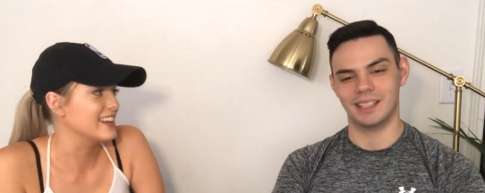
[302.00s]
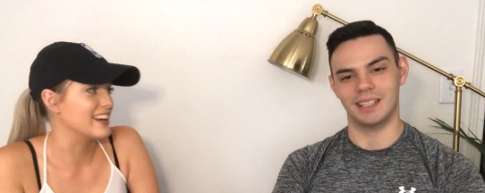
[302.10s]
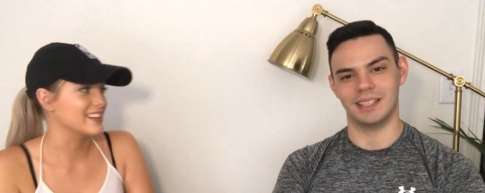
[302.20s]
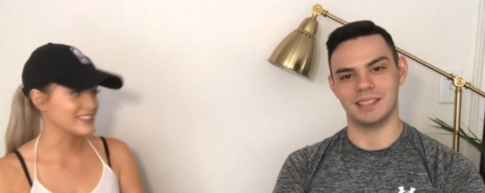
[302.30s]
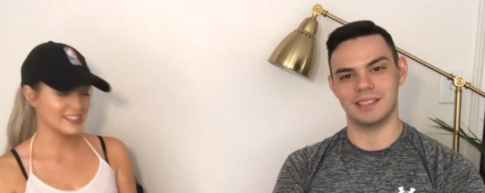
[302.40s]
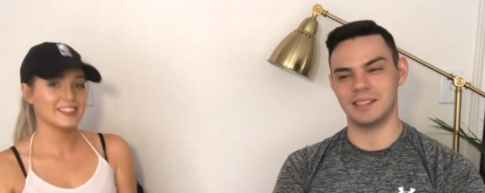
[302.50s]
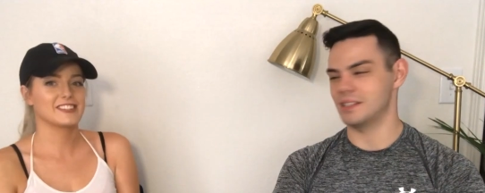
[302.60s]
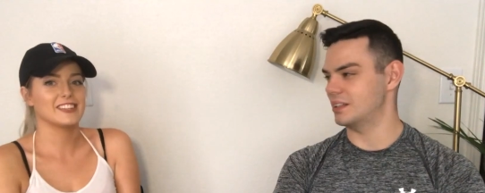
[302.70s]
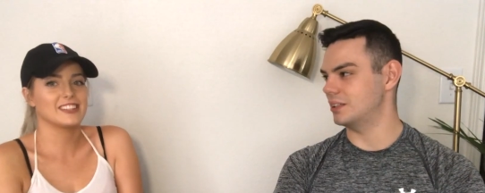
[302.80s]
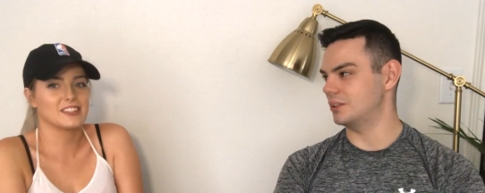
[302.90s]
Speaker 1: Yeah, it's
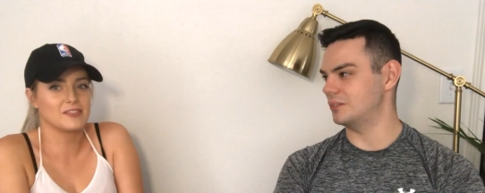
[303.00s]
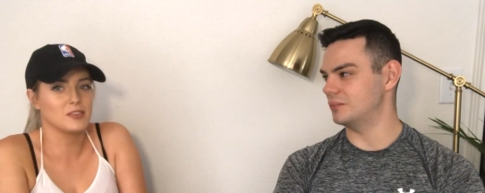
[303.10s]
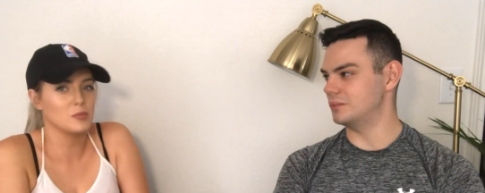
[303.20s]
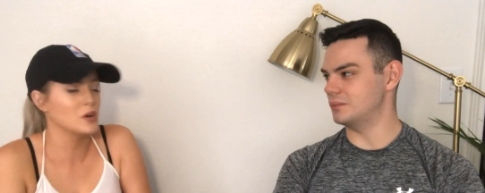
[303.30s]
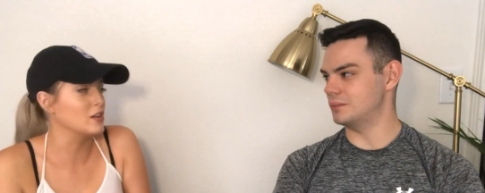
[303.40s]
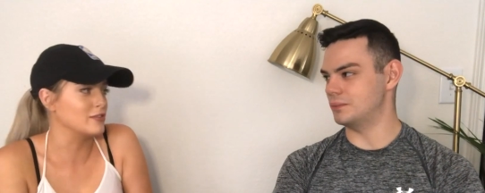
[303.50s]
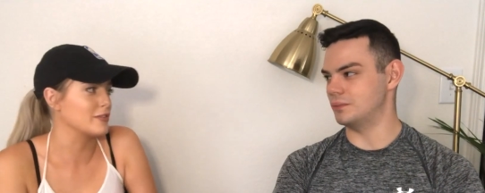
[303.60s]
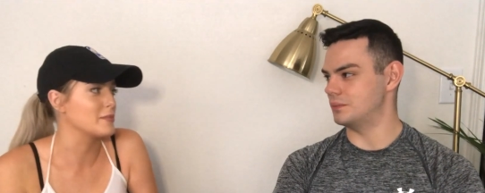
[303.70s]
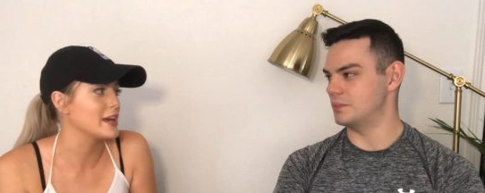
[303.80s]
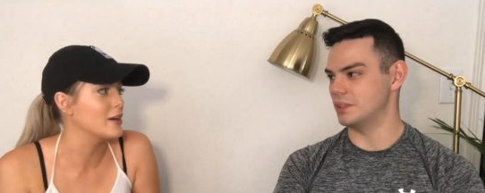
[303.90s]
literally a different world
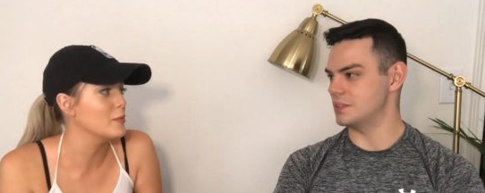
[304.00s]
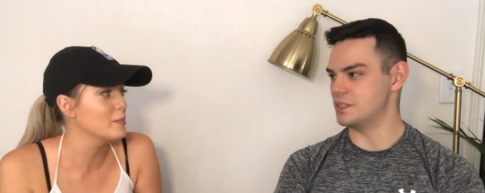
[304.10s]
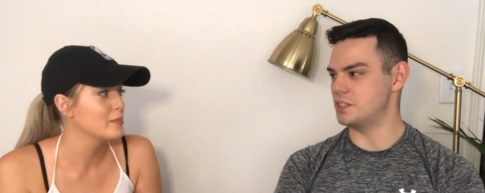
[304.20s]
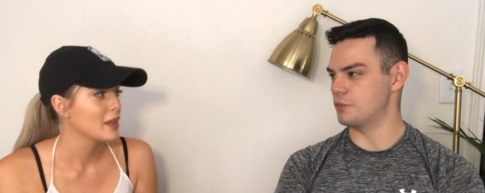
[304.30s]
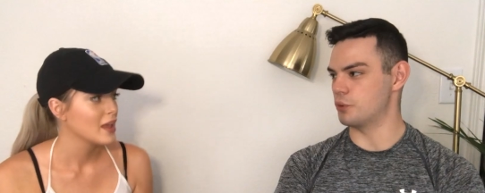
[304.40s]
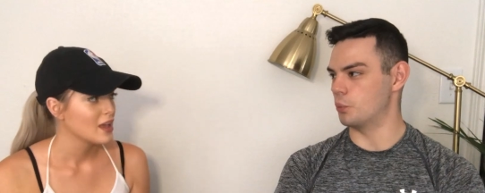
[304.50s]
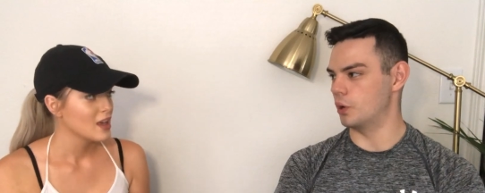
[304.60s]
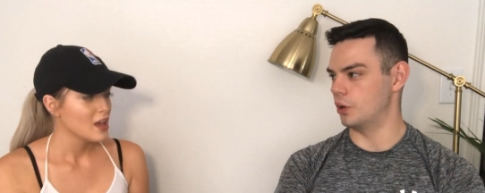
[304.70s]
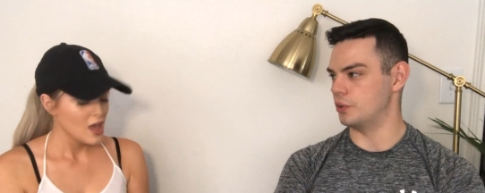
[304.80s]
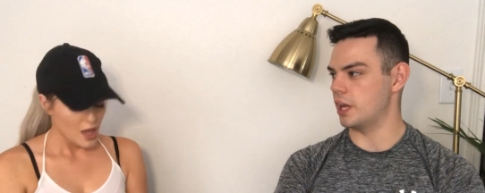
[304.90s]
from now. it's a
Speaker 2: different
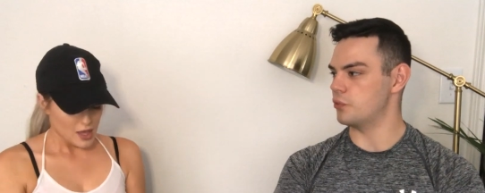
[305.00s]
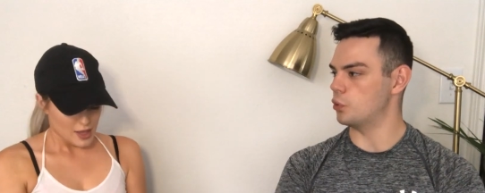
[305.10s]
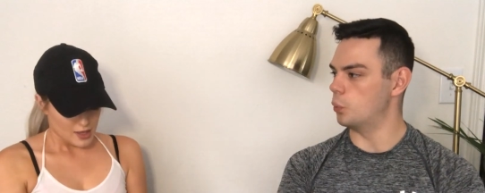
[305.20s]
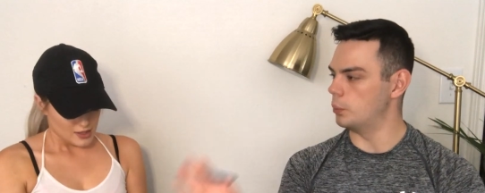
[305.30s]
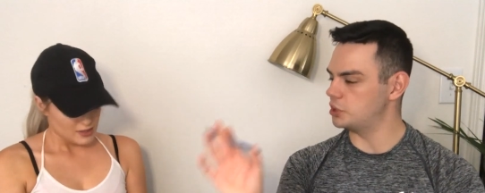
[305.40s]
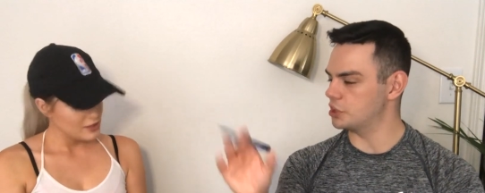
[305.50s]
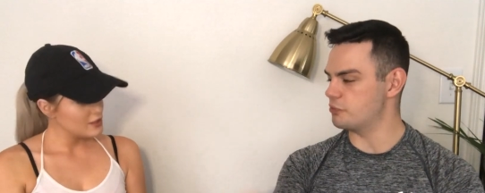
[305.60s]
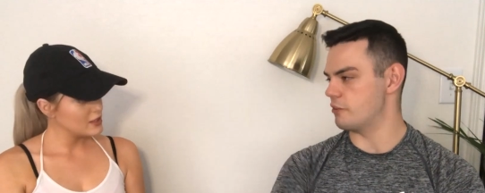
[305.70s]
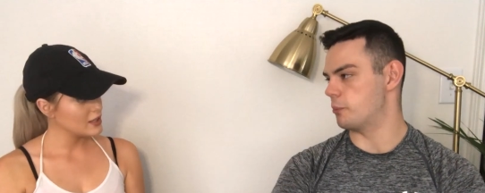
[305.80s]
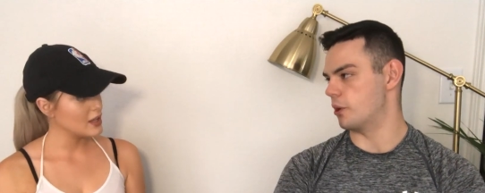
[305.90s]
world, yeah. So what was your
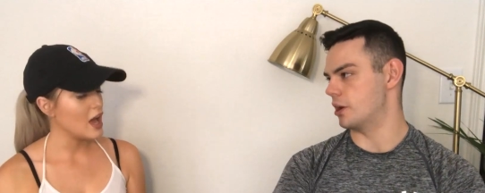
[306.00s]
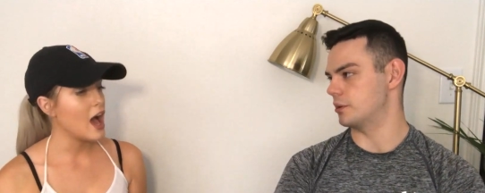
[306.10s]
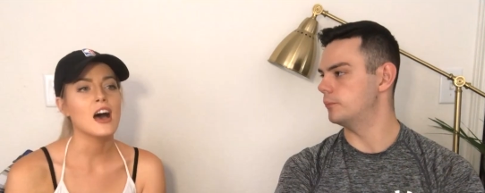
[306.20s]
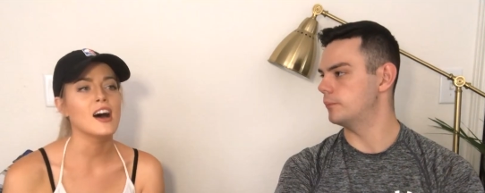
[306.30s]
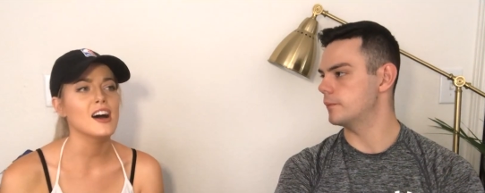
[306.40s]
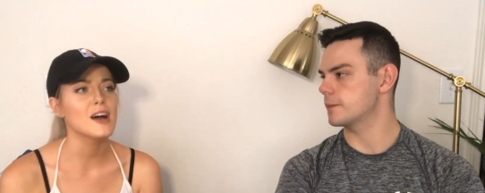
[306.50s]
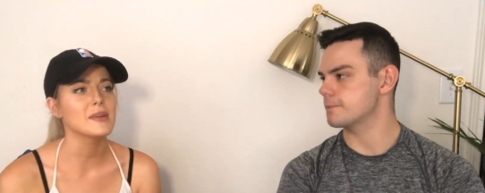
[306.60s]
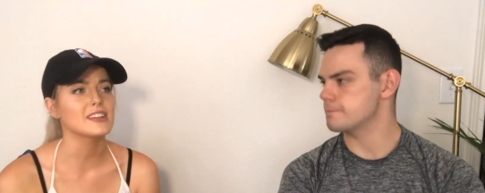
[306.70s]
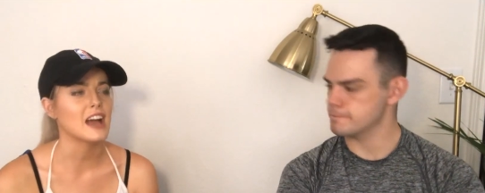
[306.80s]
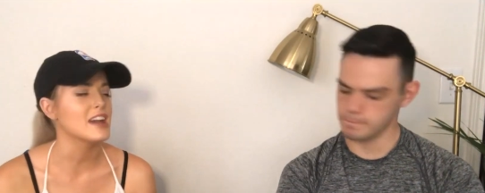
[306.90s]
favorite part?
Speaker 1: Uh, I
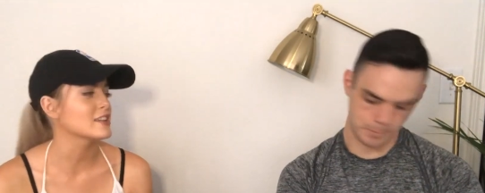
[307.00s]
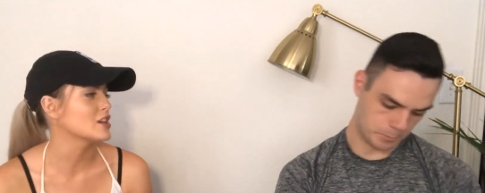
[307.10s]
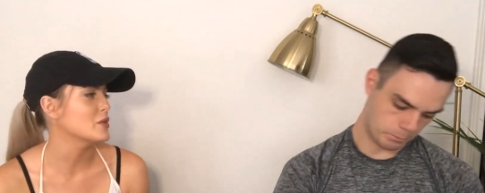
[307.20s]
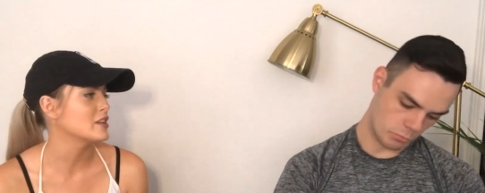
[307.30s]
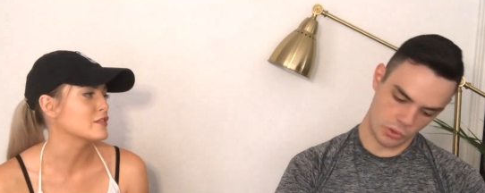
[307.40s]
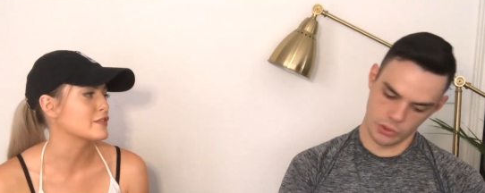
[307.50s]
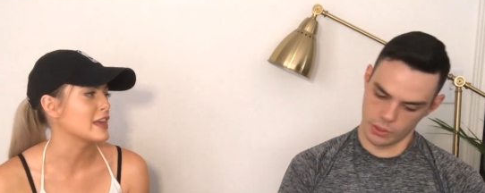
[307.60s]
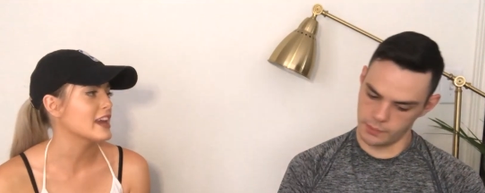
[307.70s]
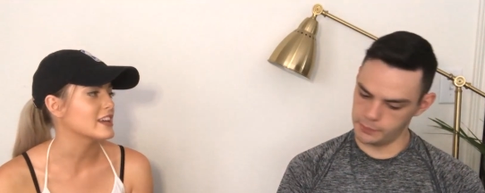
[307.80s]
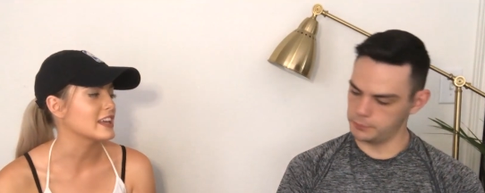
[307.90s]
mean, kind of going off
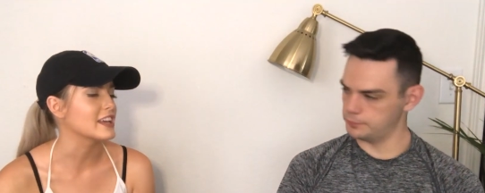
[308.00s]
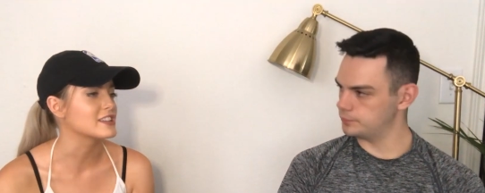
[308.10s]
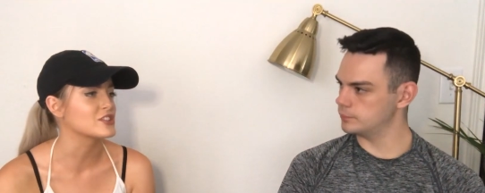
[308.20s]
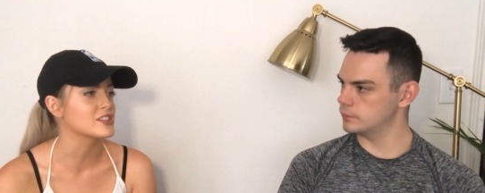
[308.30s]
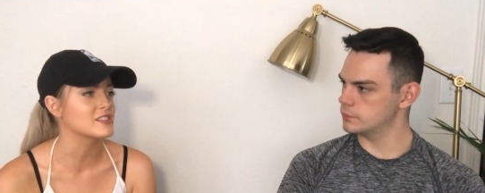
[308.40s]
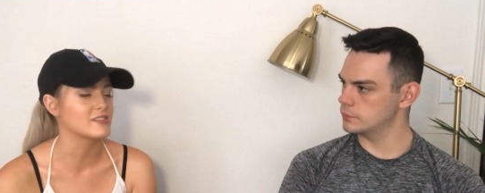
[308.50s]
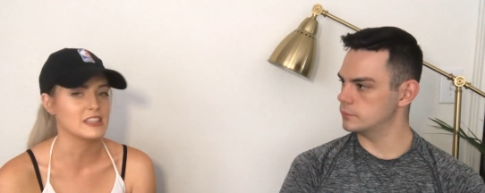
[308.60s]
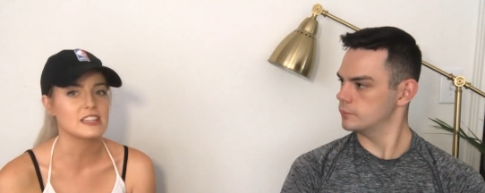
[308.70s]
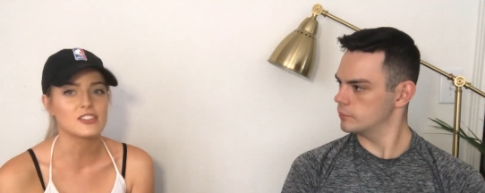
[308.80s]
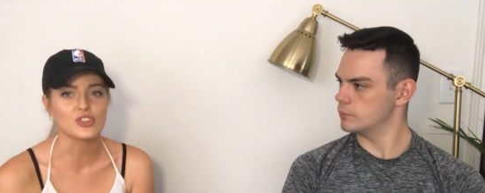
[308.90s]
that, I guess, just
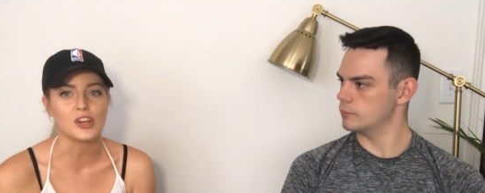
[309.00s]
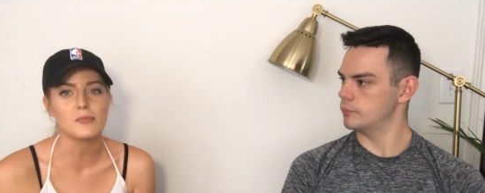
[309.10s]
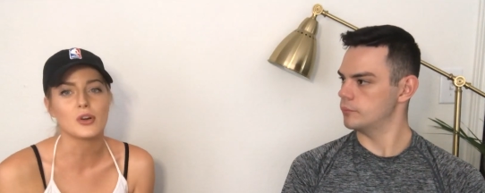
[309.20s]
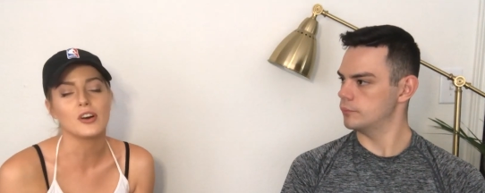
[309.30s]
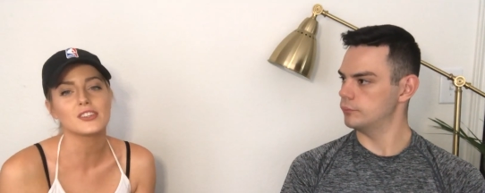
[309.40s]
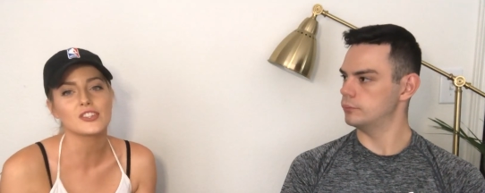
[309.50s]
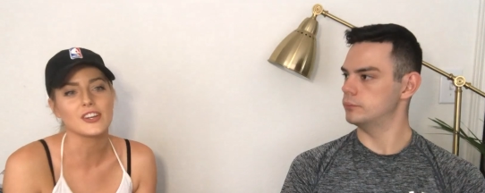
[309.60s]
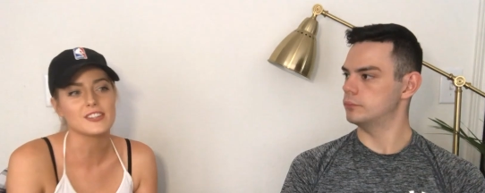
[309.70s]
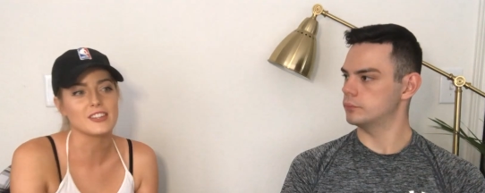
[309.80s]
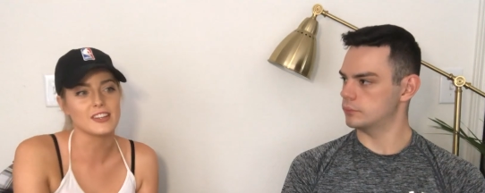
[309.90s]
the extreme
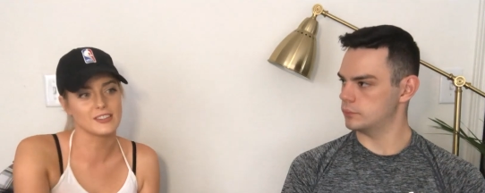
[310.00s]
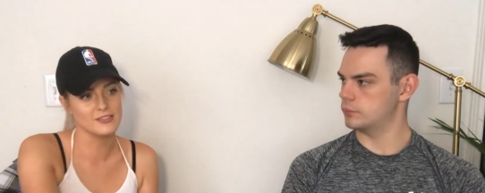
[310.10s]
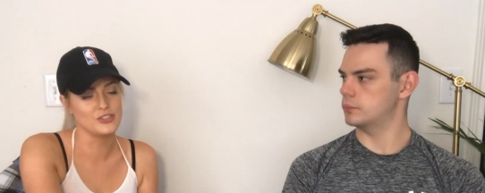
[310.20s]
contrast that it